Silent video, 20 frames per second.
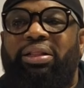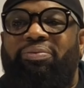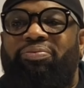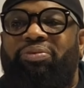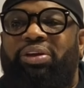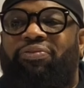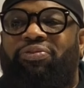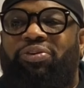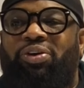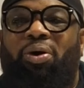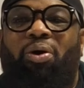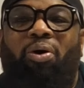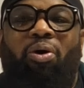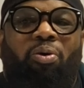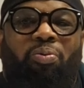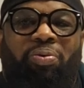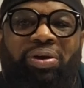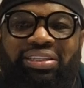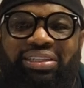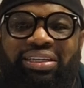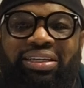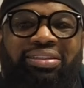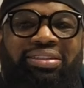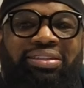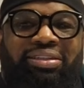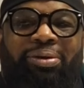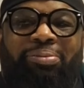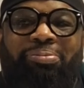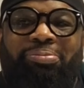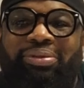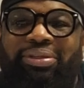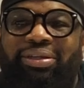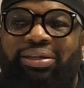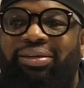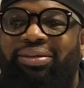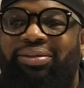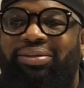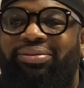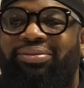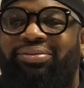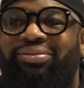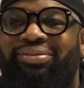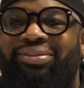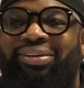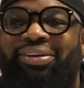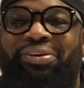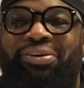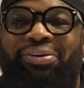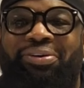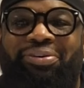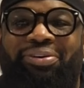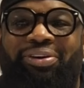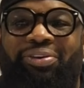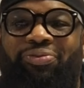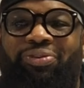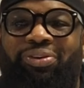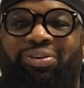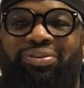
if you're always in something, you know, if